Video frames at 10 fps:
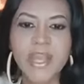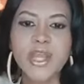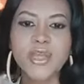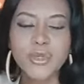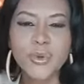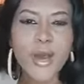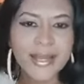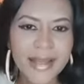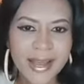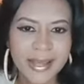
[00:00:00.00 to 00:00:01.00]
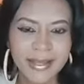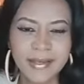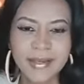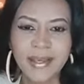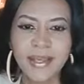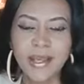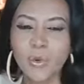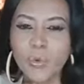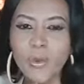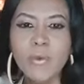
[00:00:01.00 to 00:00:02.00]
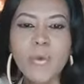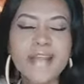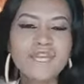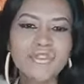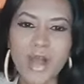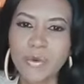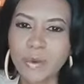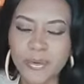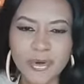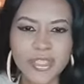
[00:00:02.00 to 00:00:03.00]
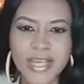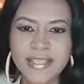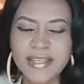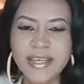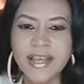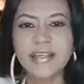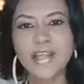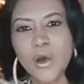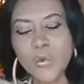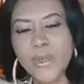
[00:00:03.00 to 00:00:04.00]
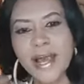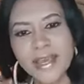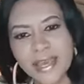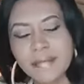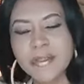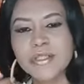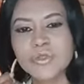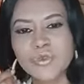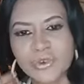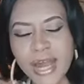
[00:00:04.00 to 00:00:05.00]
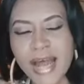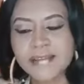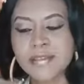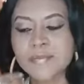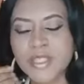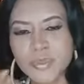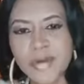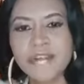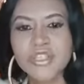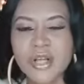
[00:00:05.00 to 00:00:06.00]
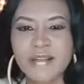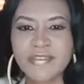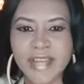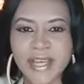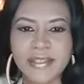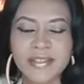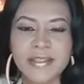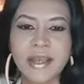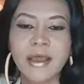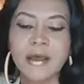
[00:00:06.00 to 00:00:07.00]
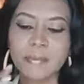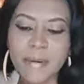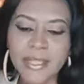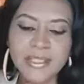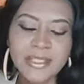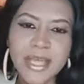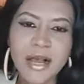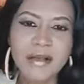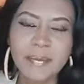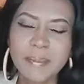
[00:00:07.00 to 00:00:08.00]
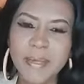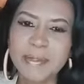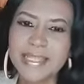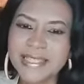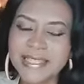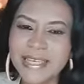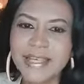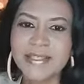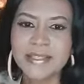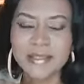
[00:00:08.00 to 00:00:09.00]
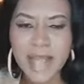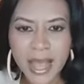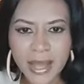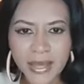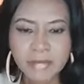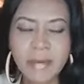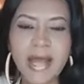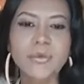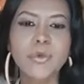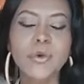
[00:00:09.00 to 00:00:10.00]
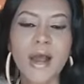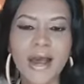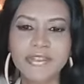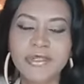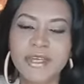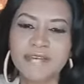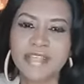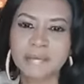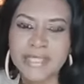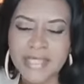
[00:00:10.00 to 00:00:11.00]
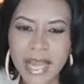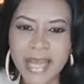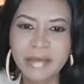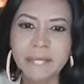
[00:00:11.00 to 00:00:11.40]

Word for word: You and I, we went through our processing and now we are able to grasp spiritual things. But younger people, it takes time and you have to give them time.